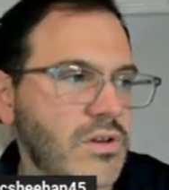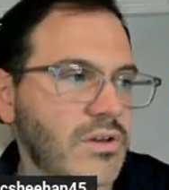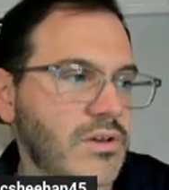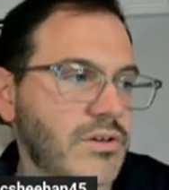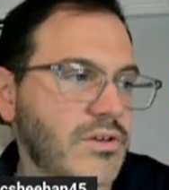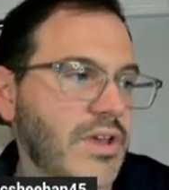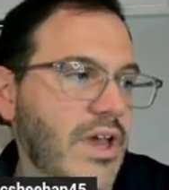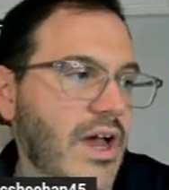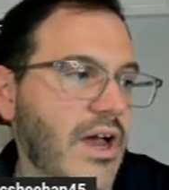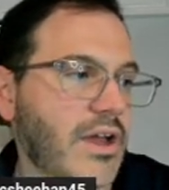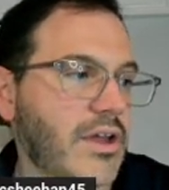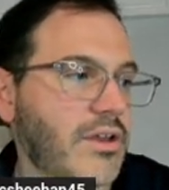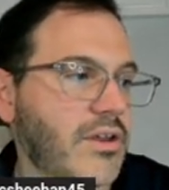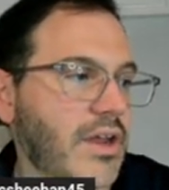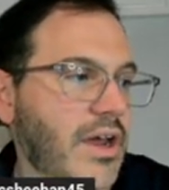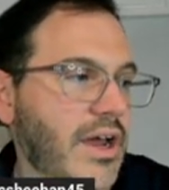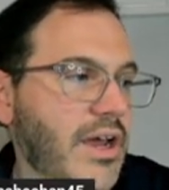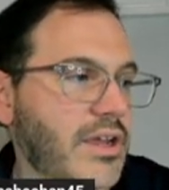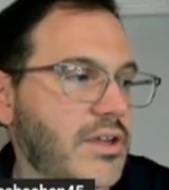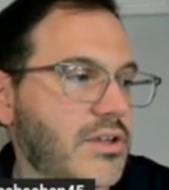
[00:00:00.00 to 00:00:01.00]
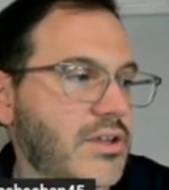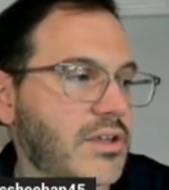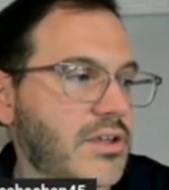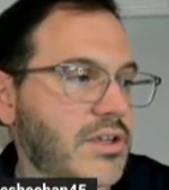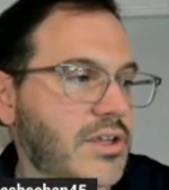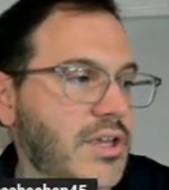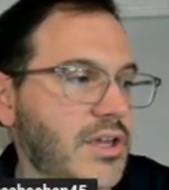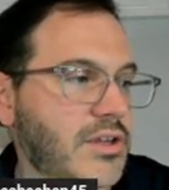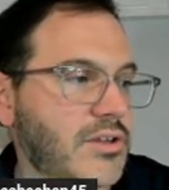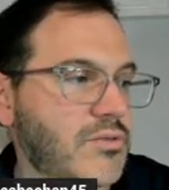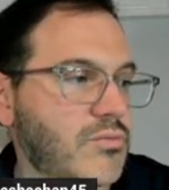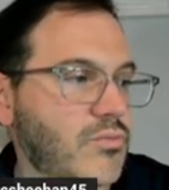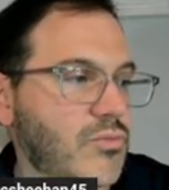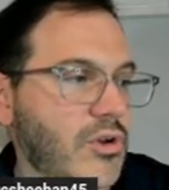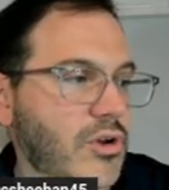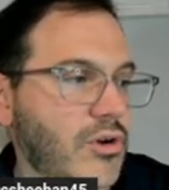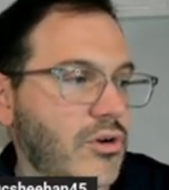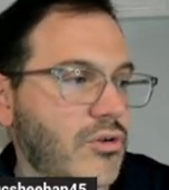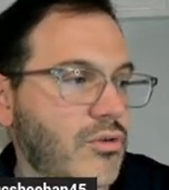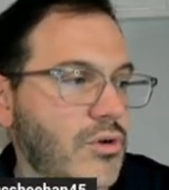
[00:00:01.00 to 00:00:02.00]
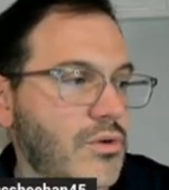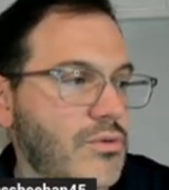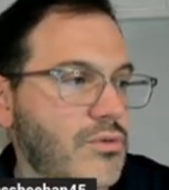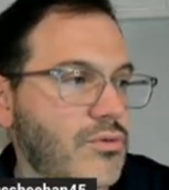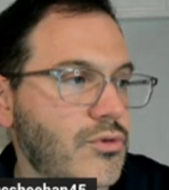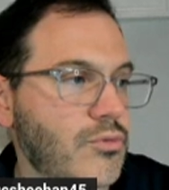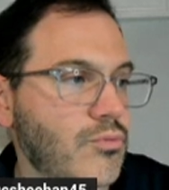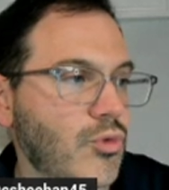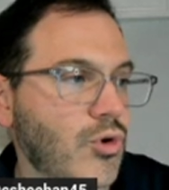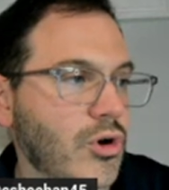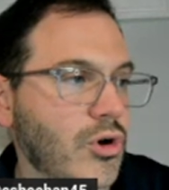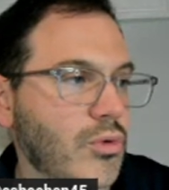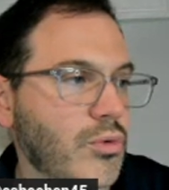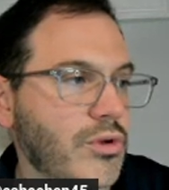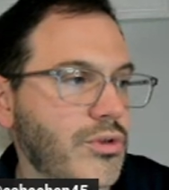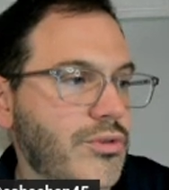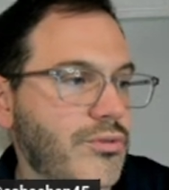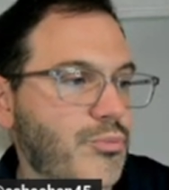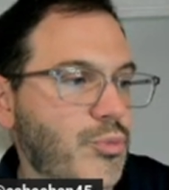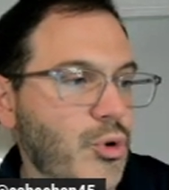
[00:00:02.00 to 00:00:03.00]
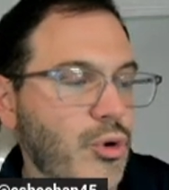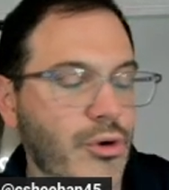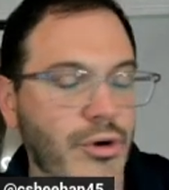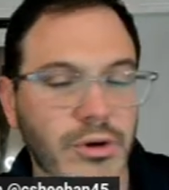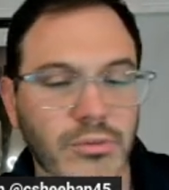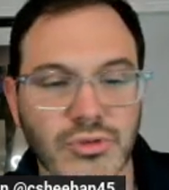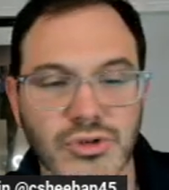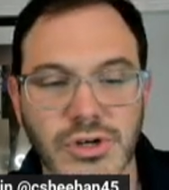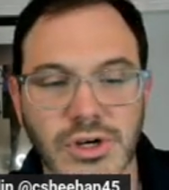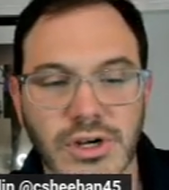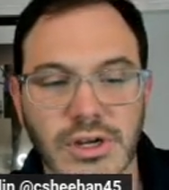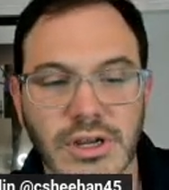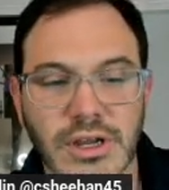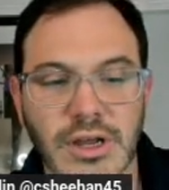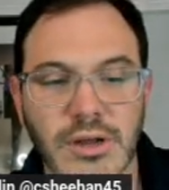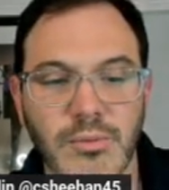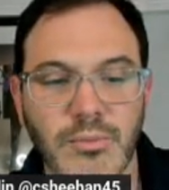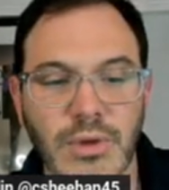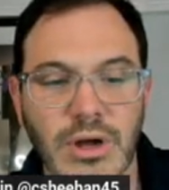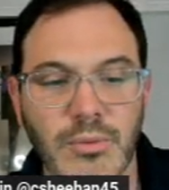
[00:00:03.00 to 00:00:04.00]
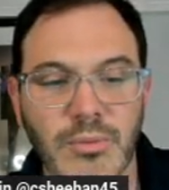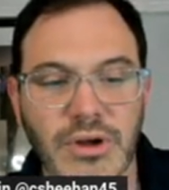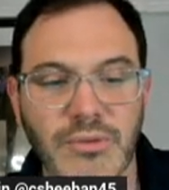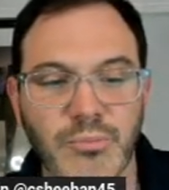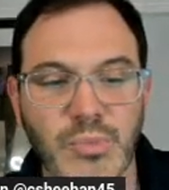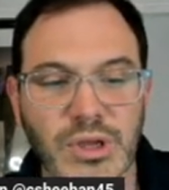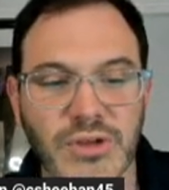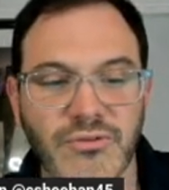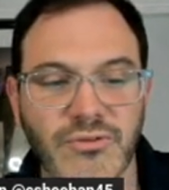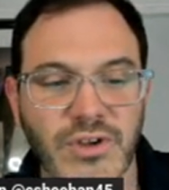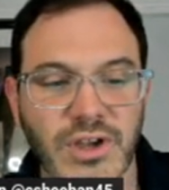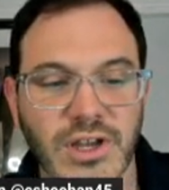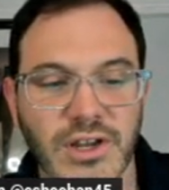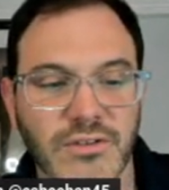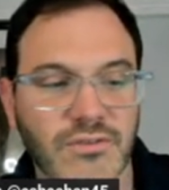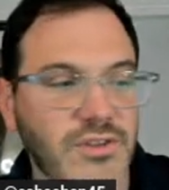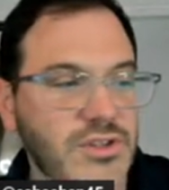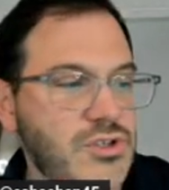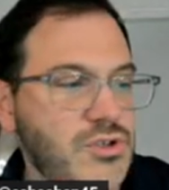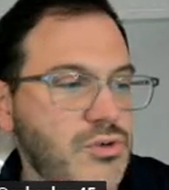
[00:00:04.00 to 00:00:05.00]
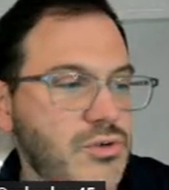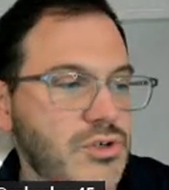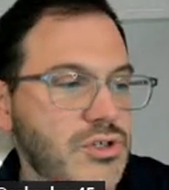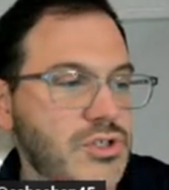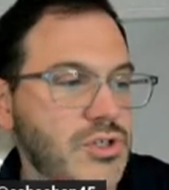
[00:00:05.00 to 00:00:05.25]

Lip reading: Yeah, and I can't agree with you more with program trading. I'm a big fan of this horse.